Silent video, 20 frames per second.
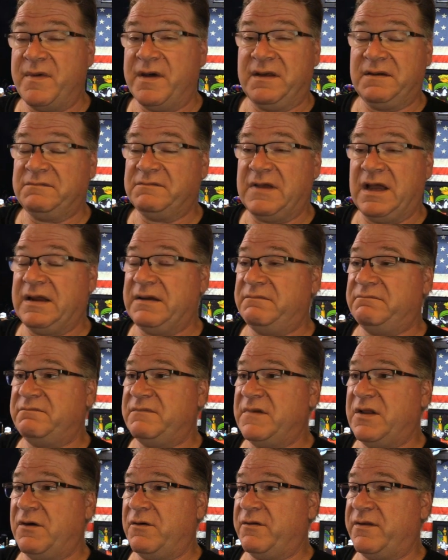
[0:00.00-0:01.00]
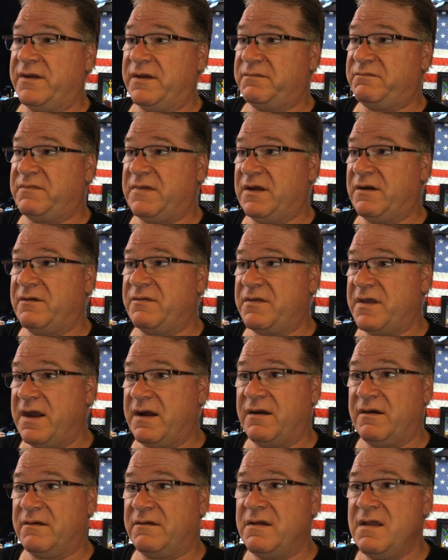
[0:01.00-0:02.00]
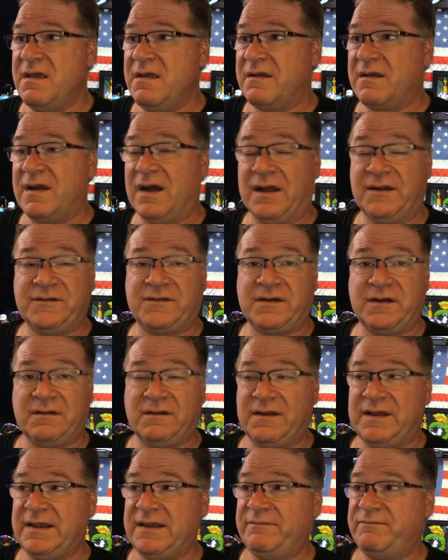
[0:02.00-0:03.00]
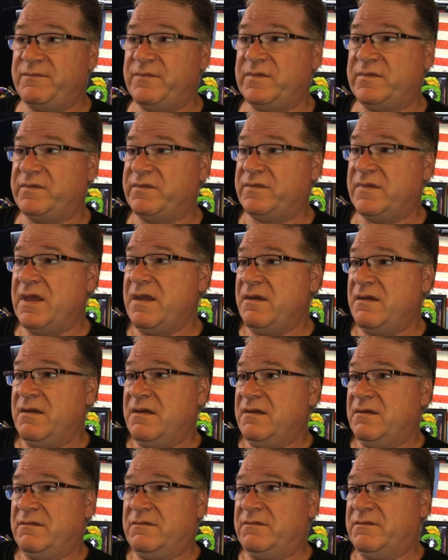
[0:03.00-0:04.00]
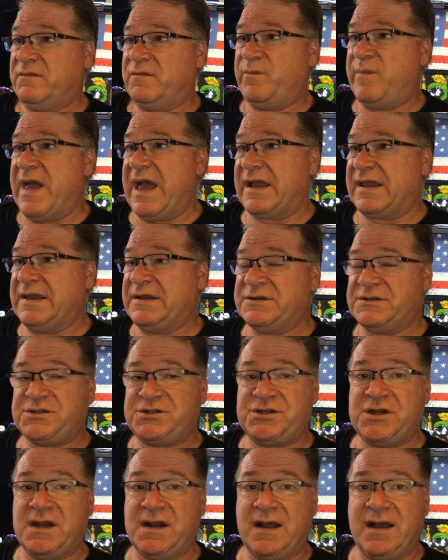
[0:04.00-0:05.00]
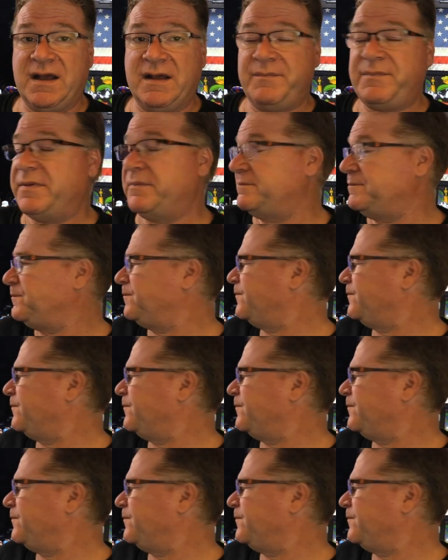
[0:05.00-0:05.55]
but I know that they're there constantly backing shit up.